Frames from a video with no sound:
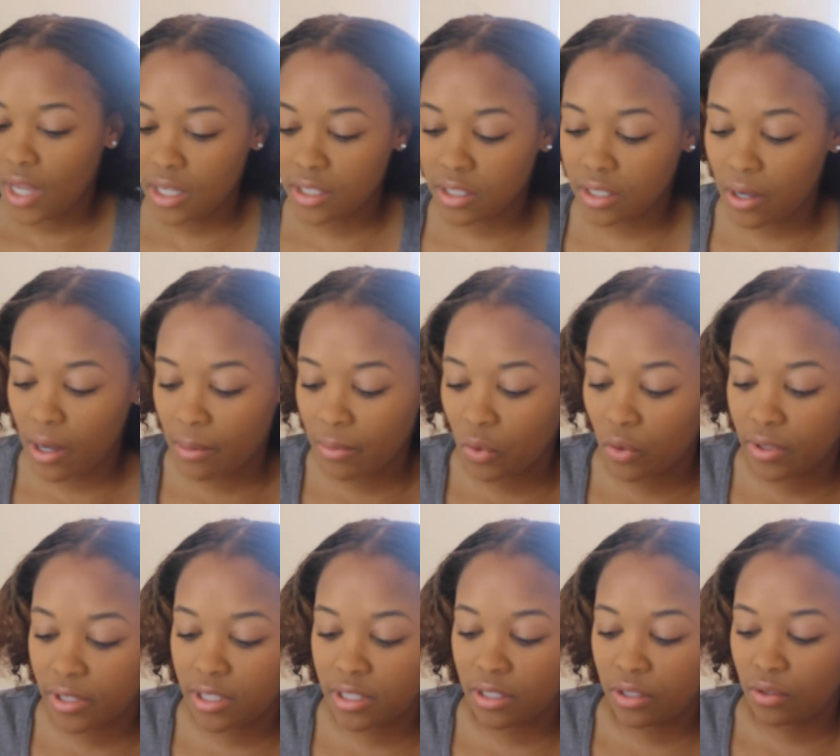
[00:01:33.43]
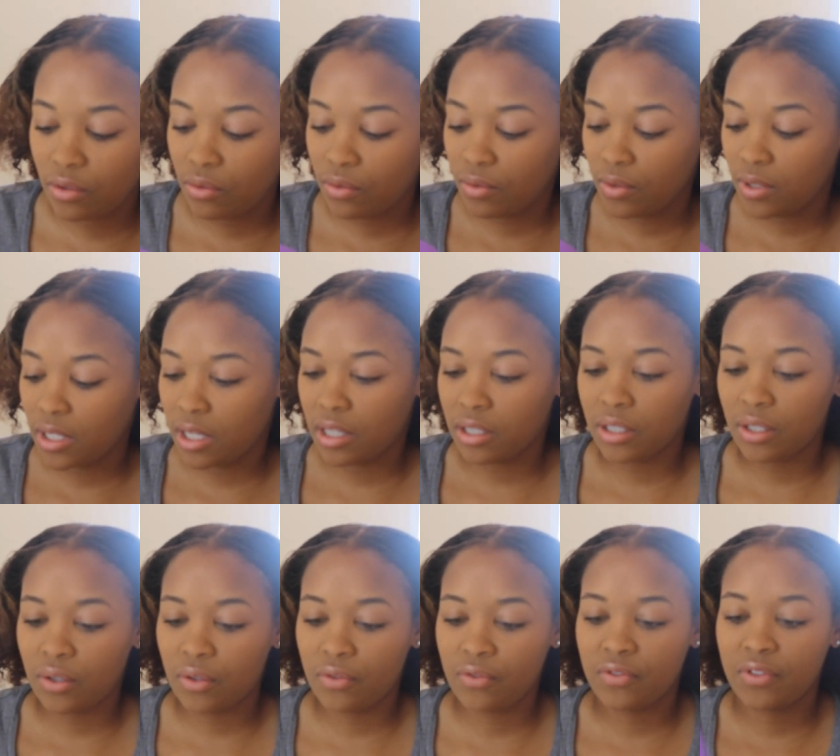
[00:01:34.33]
so i'm going to use a
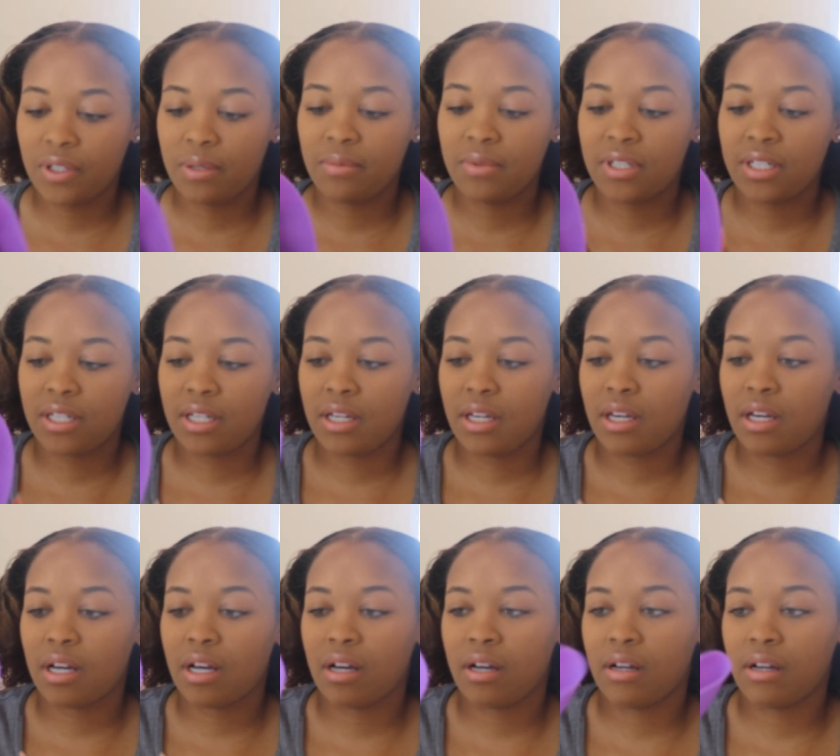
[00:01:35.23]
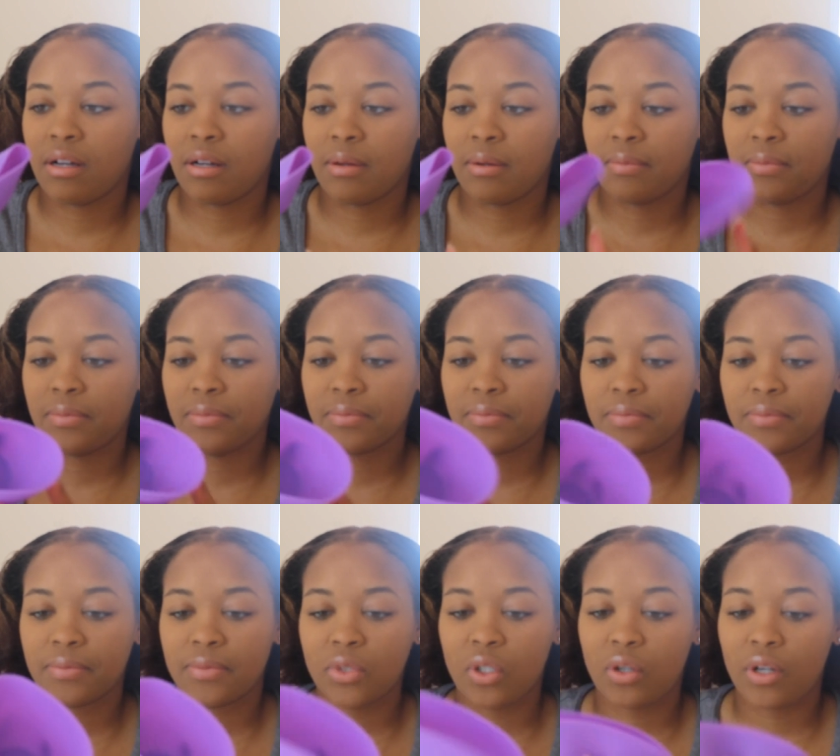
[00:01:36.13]
little flimsy um,
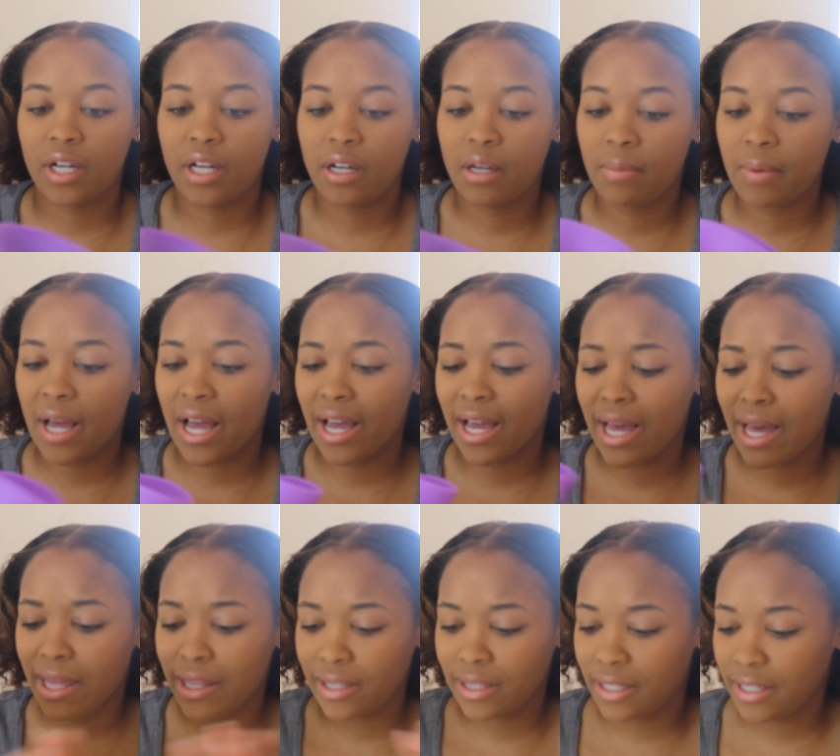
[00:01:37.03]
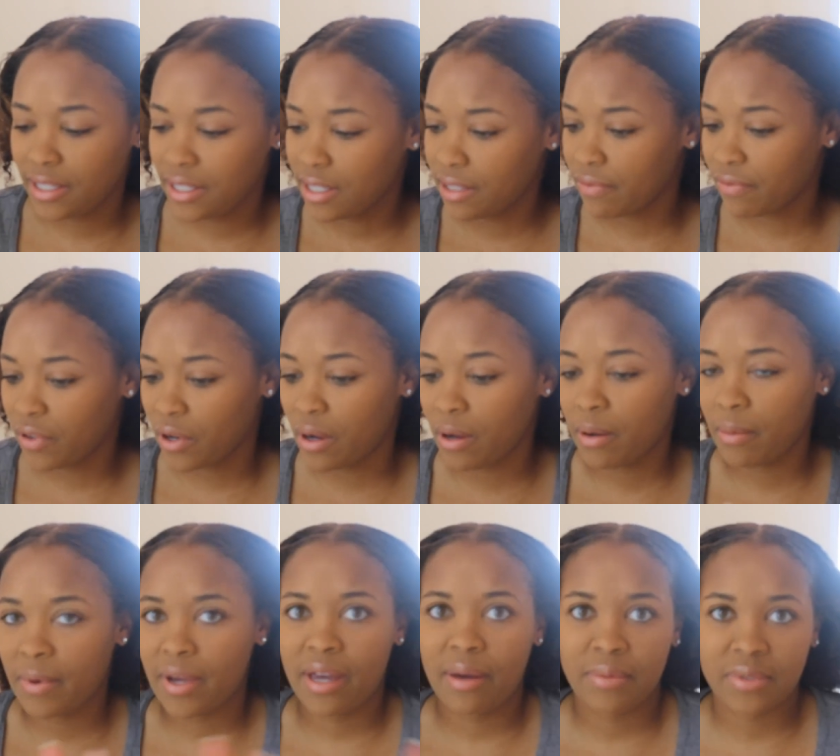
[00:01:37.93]
little cup i got this
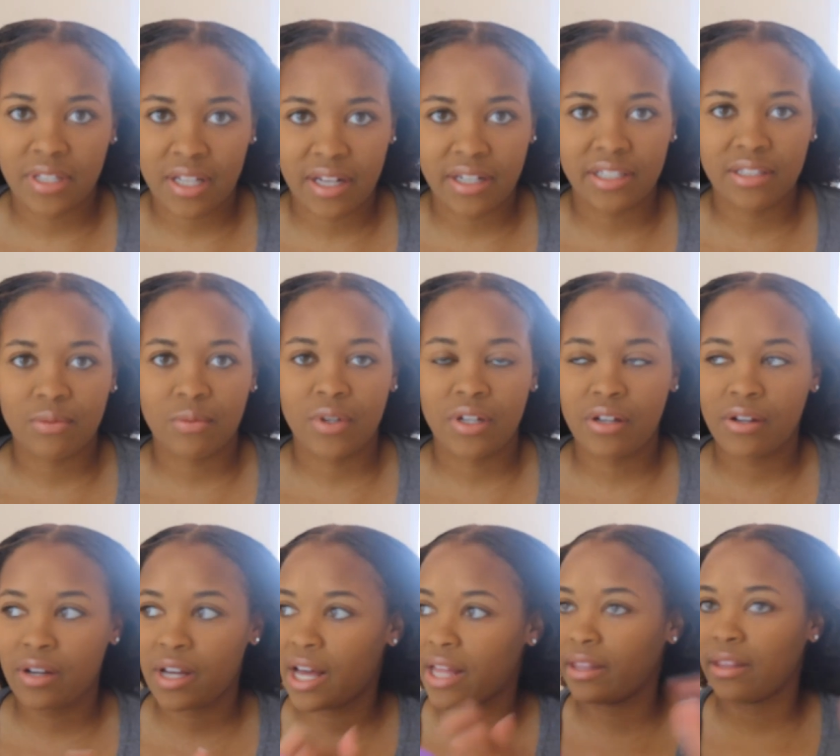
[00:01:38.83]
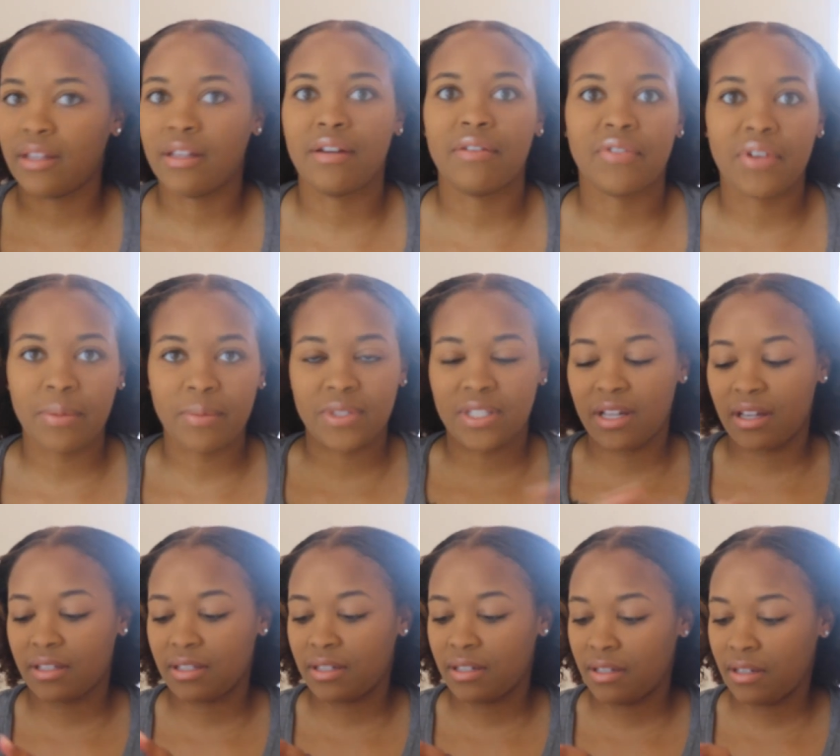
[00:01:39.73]
from amazon as well i love
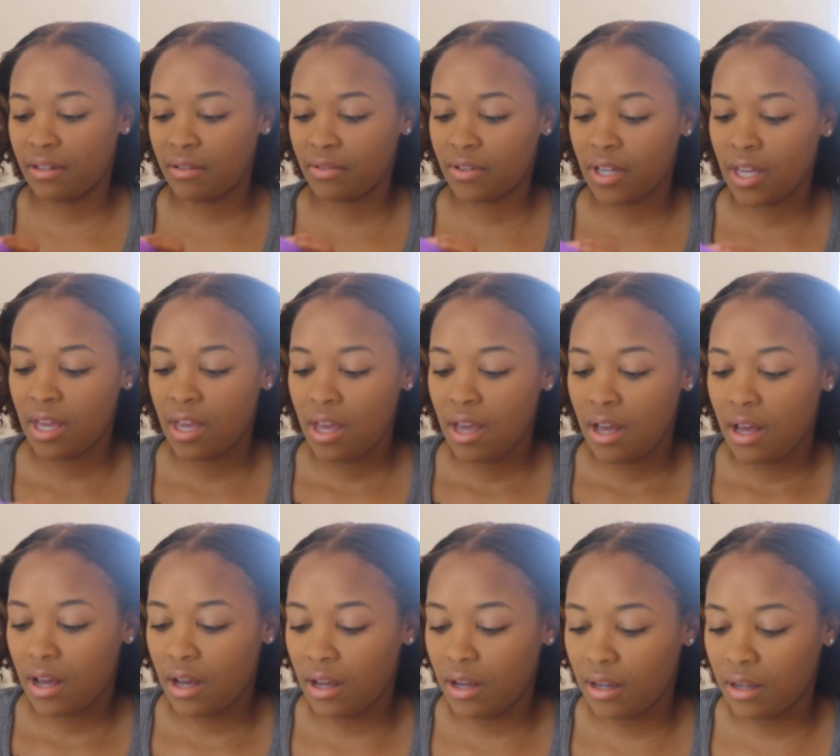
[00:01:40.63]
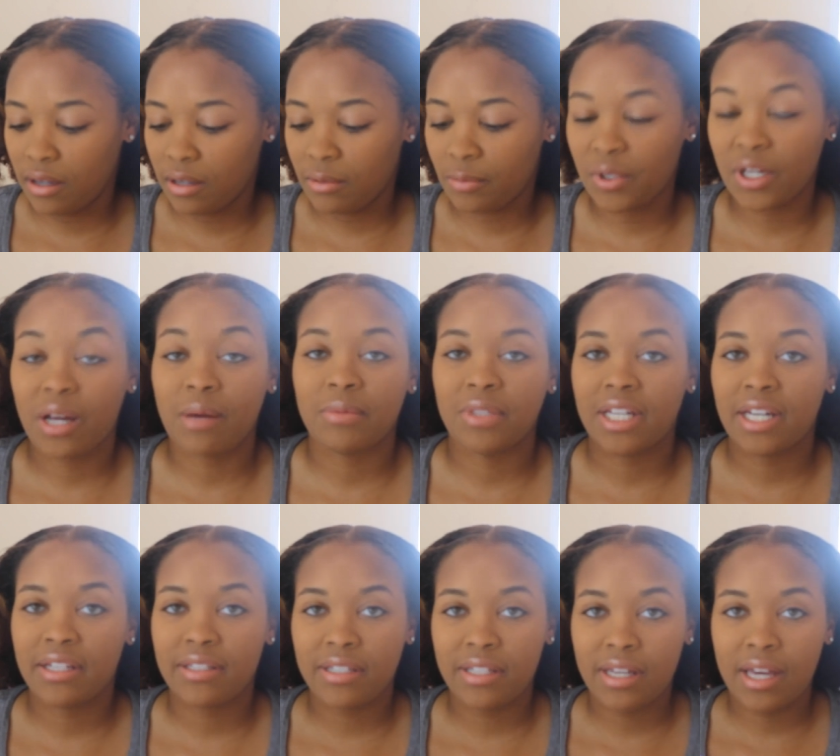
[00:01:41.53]
amazon to death um, when I'm
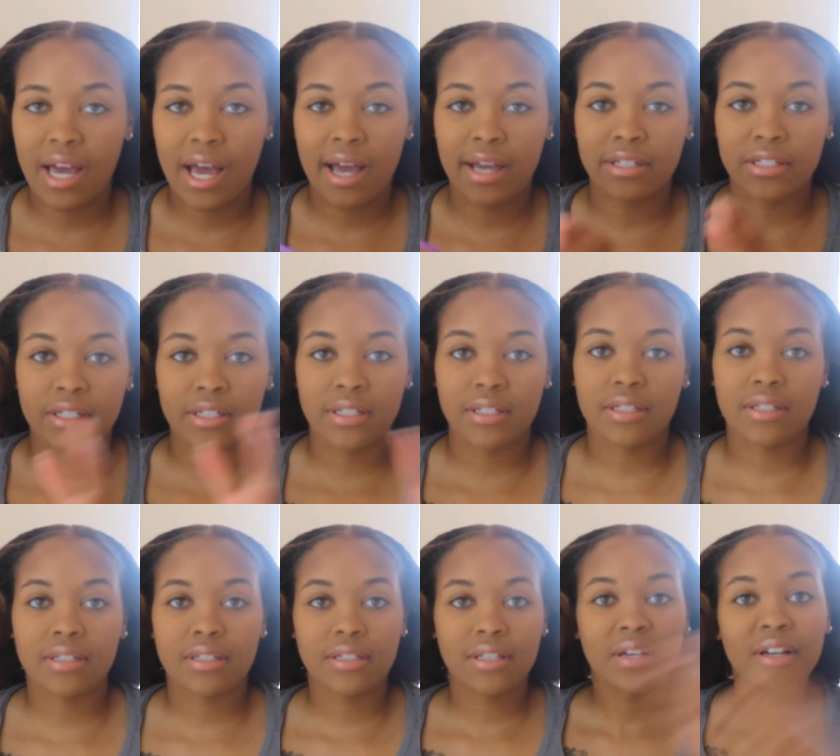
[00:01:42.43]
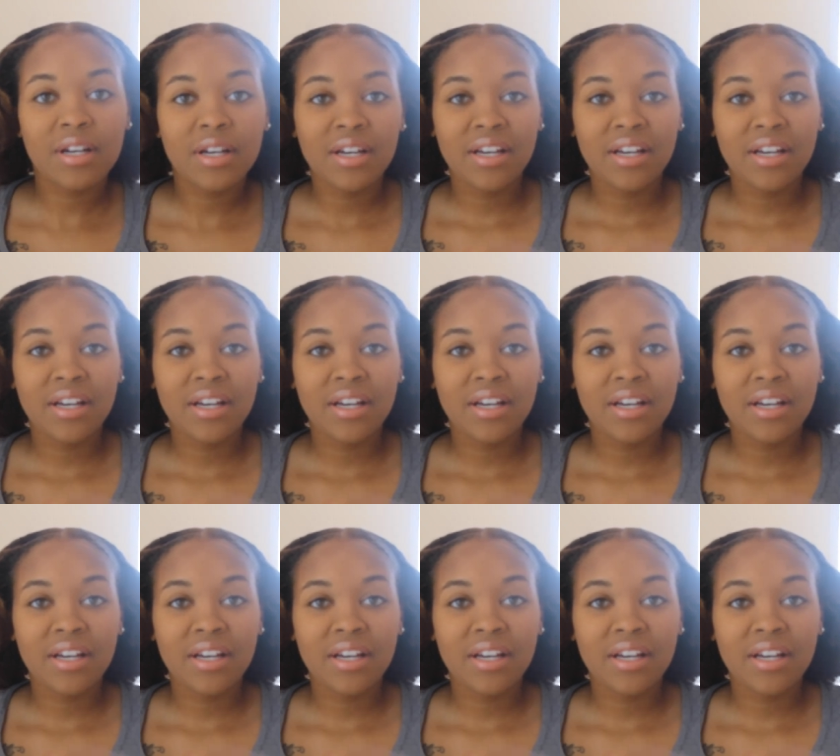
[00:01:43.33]
lazy, I just